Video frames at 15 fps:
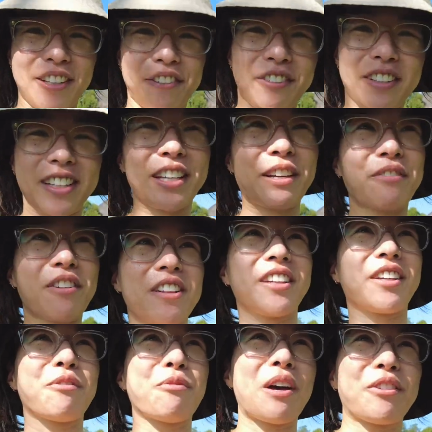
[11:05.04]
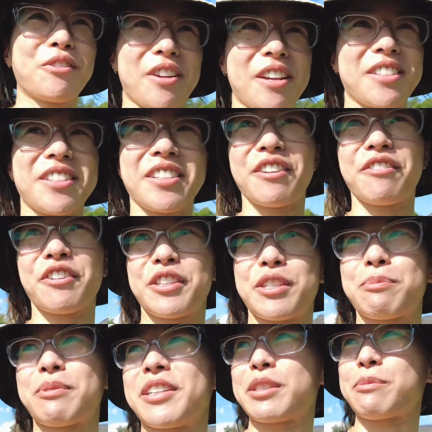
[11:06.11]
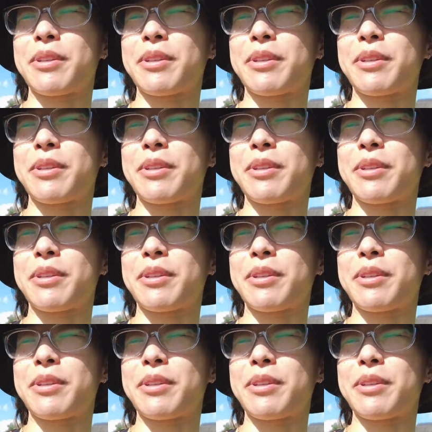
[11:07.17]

I feel like I'm not like well dressed enough for this place,